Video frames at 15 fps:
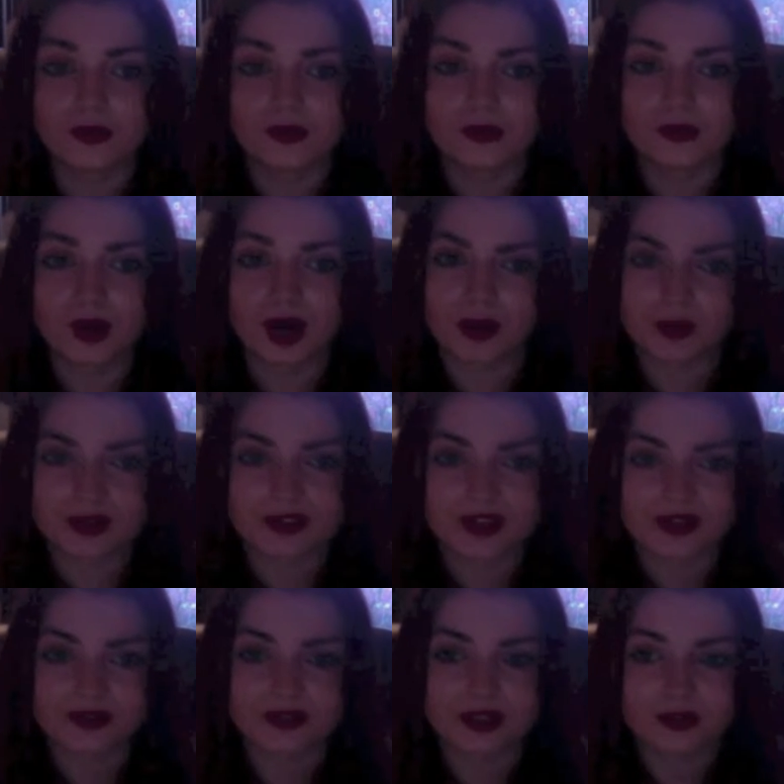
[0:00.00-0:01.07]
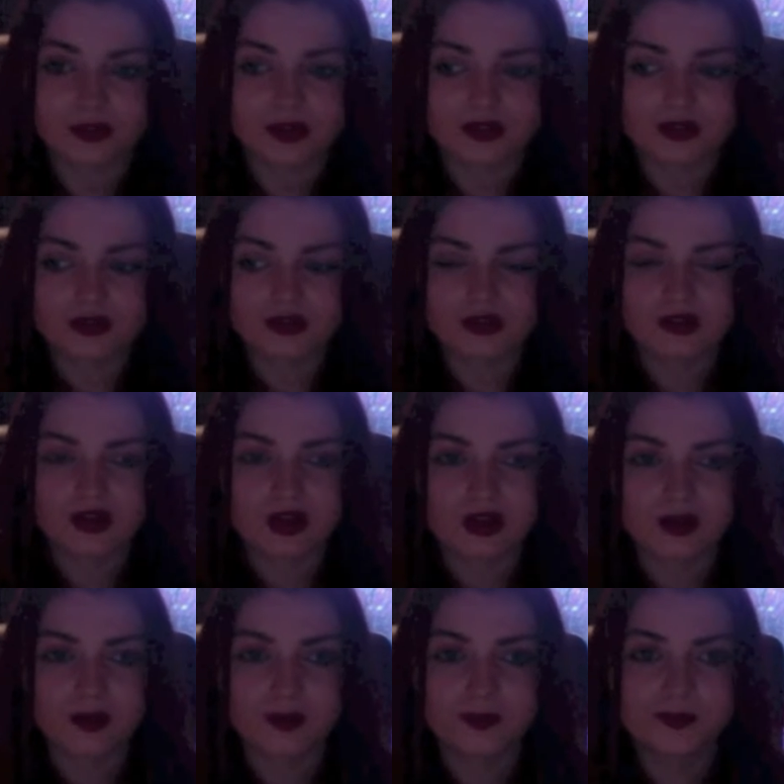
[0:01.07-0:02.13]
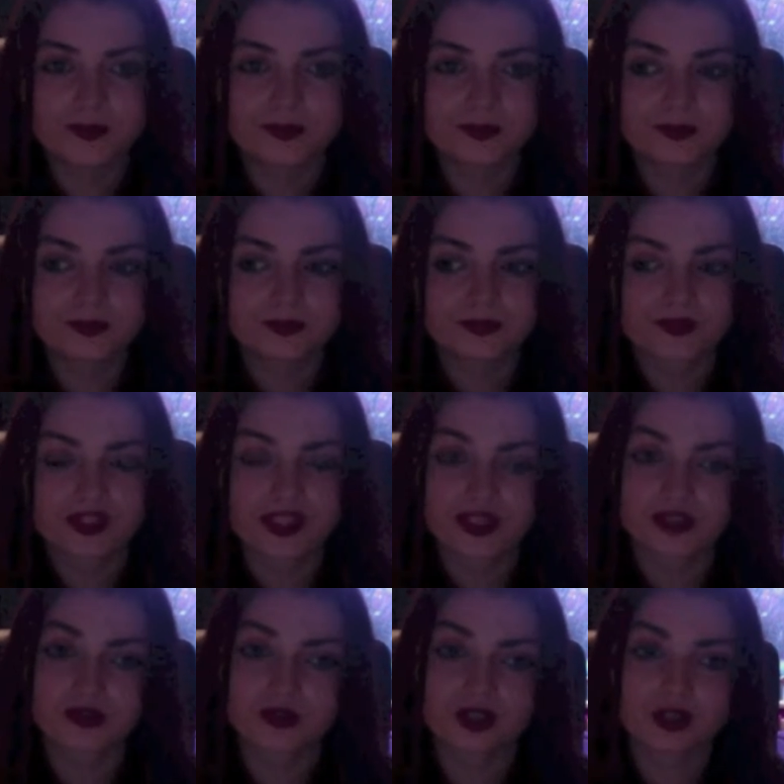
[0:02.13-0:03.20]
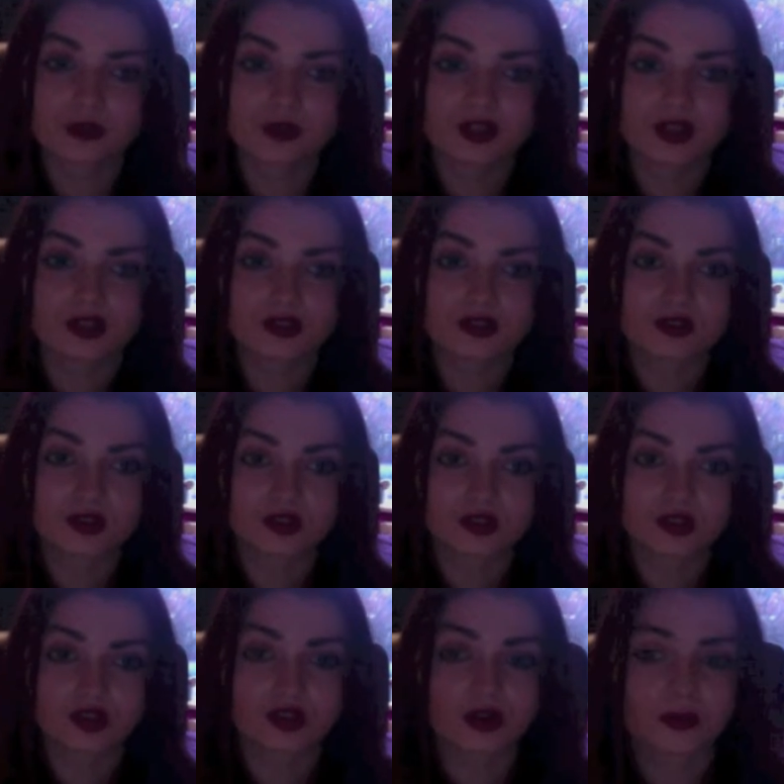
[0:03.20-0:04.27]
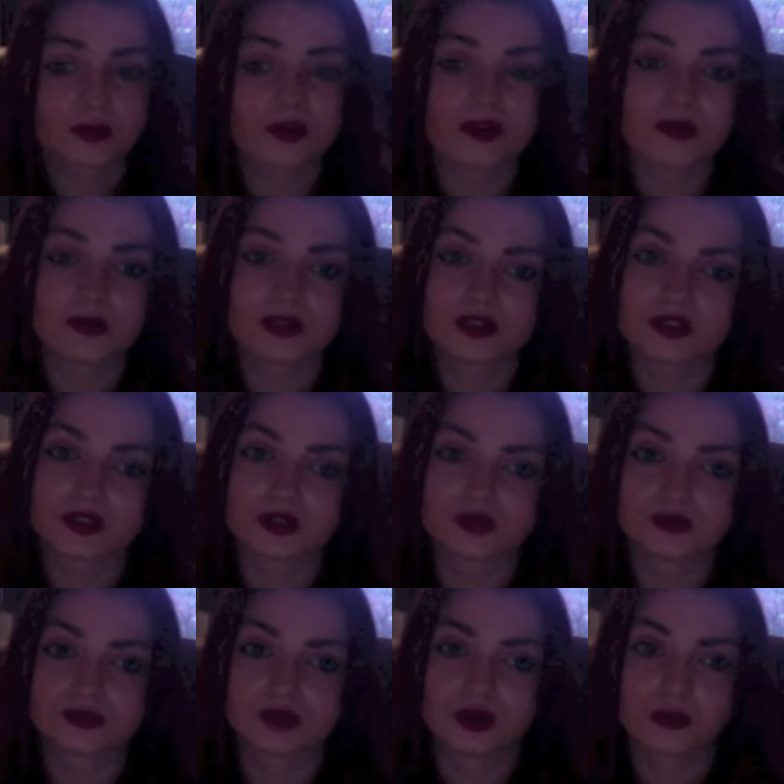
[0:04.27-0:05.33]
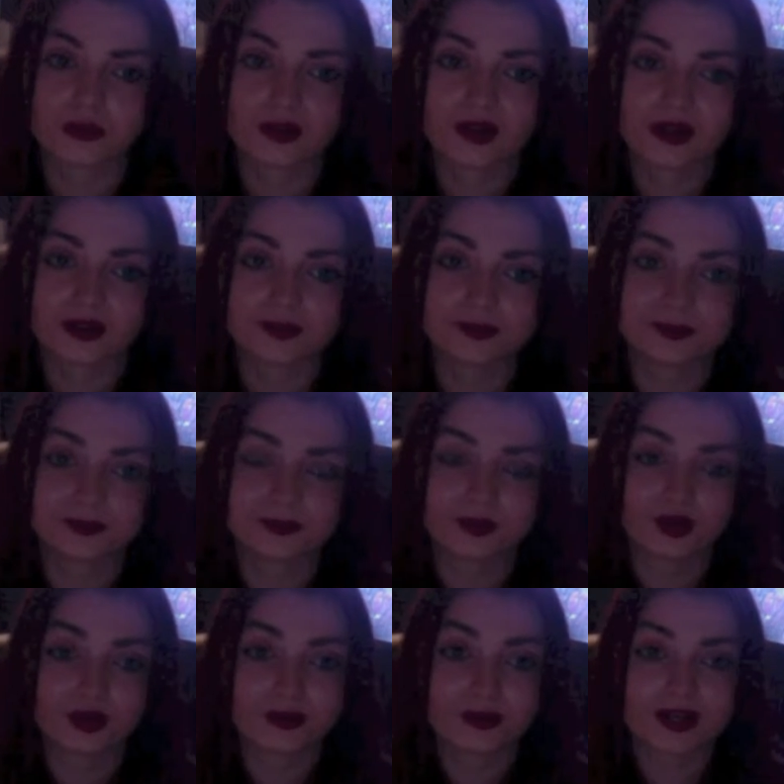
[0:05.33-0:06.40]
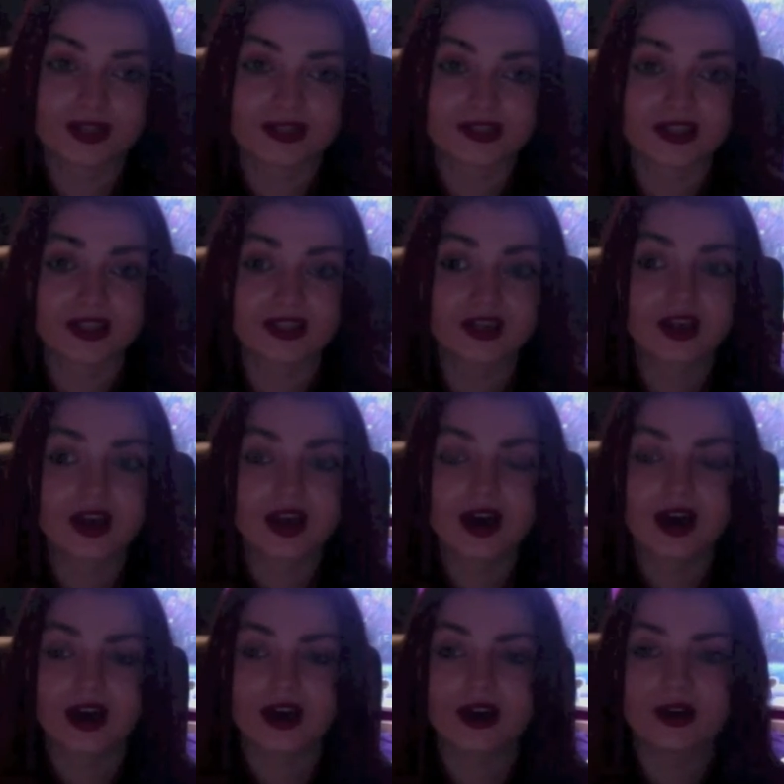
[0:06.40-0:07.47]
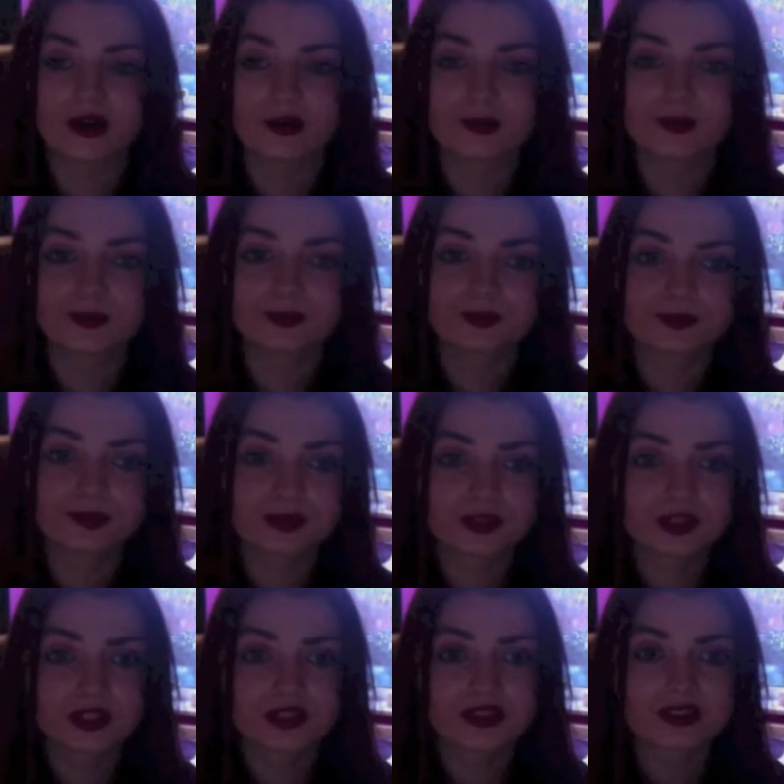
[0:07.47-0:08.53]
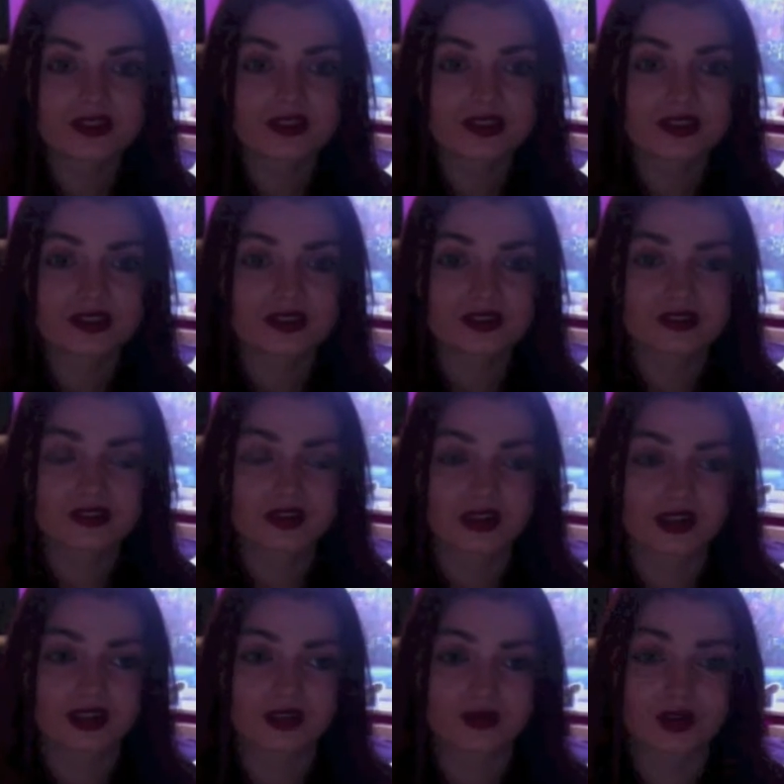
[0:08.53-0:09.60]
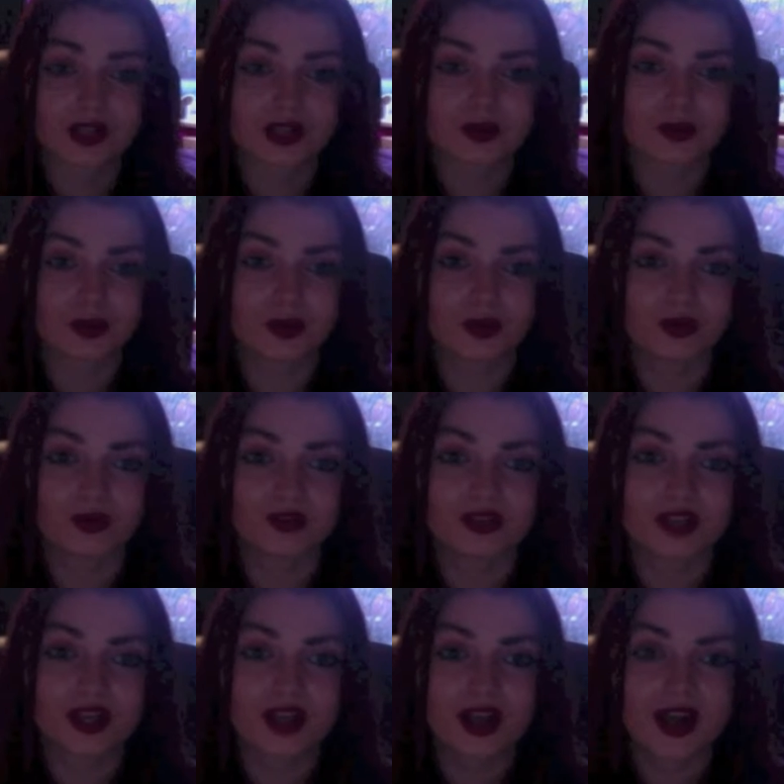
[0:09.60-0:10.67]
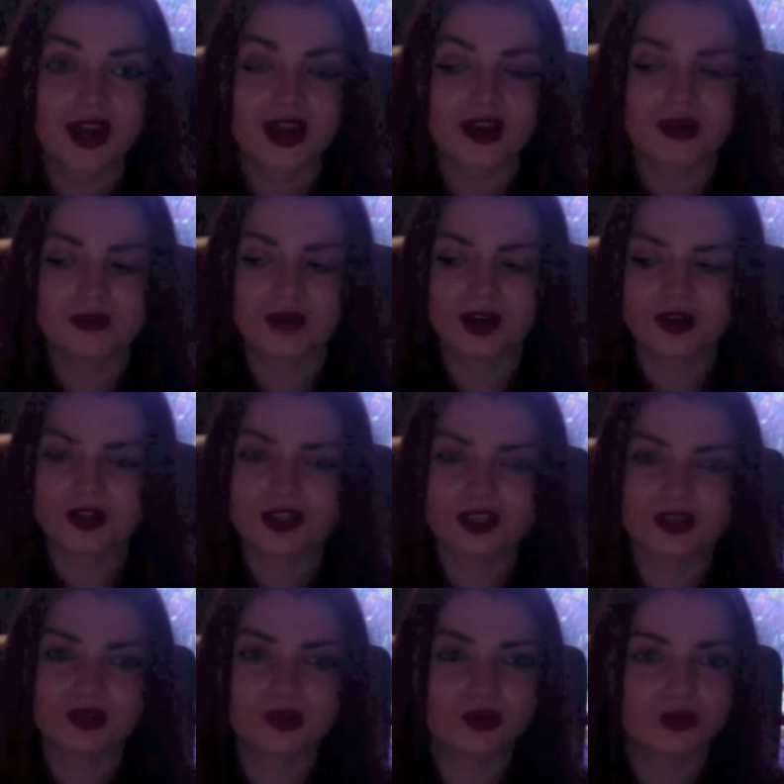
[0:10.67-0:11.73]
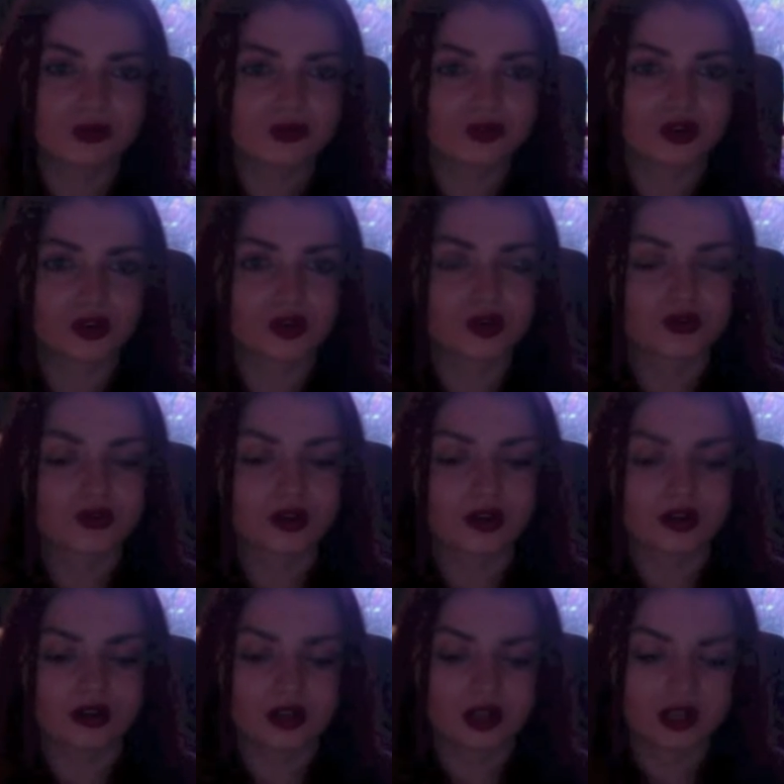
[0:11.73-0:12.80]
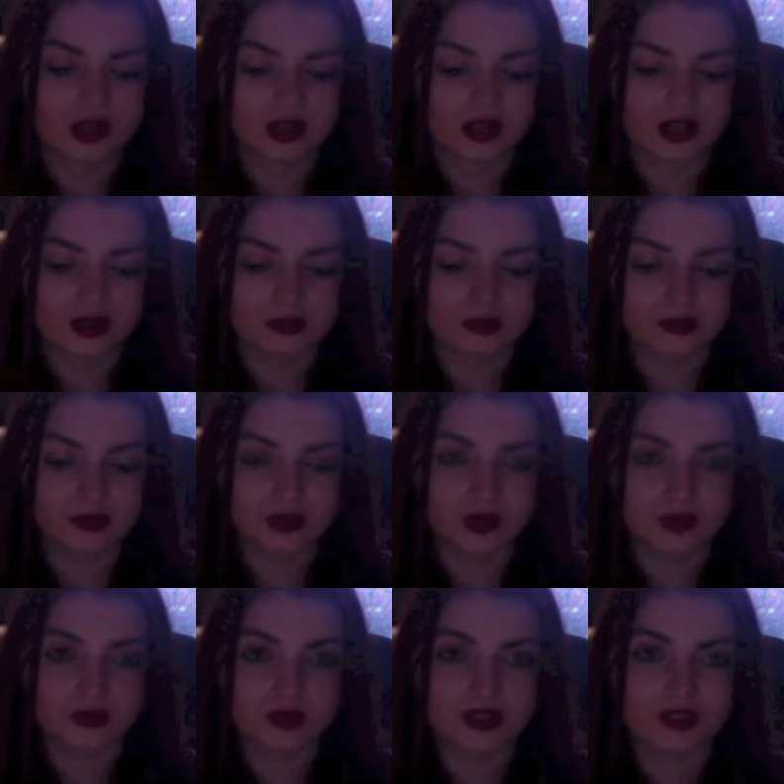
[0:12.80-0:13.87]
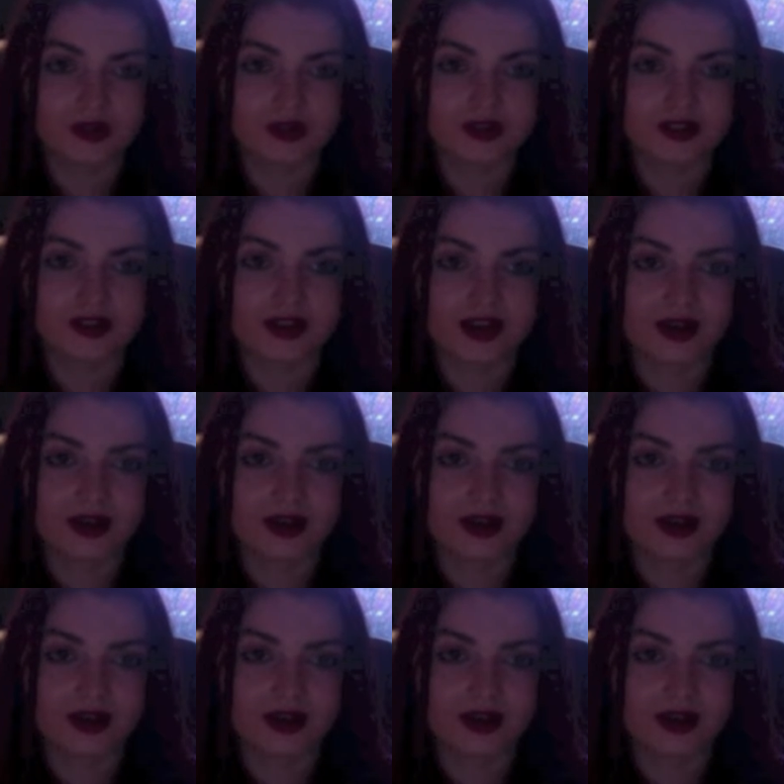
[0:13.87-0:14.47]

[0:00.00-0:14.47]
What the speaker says: But I will definitely be using secondary images, not just a dominant image on my whole magazine, because it's like really important. I already know on my front cover I'm going to be using